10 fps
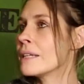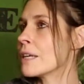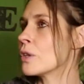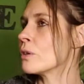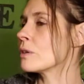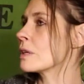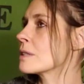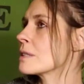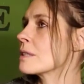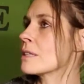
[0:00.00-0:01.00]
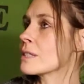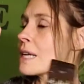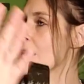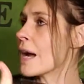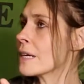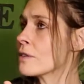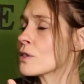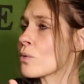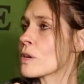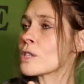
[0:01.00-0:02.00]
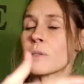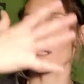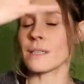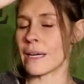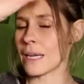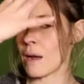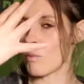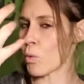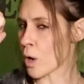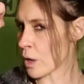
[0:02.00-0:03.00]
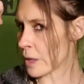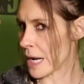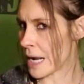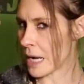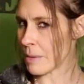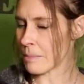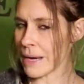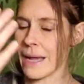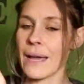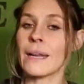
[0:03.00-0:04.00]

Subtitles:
You know, there's the 9 of Swords, which is like, I'm worrying, I'm in my head.